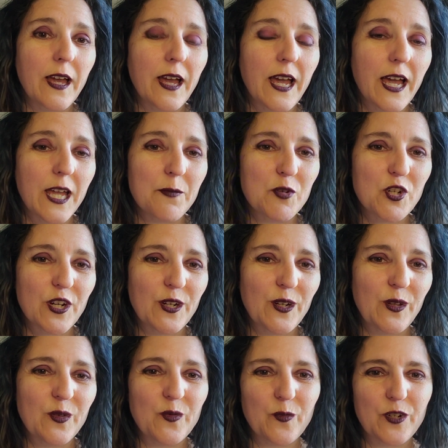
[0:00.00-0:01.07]
I'm
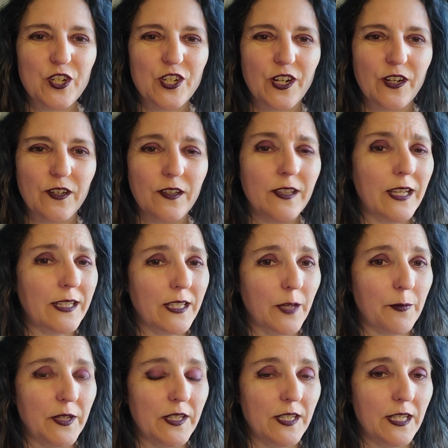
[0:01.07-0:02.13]
Cheryl with
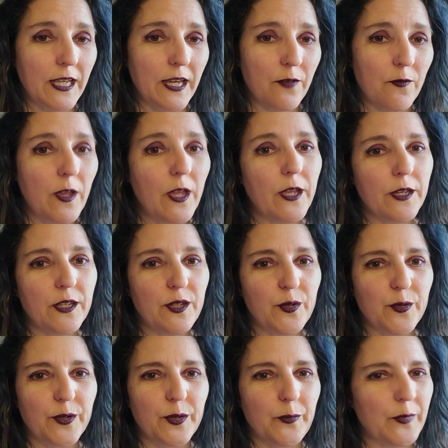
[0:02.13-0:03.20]
Cheryl.wTf,
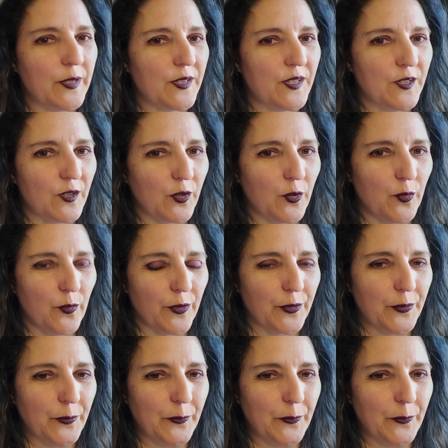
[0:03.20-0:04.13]
your business guru.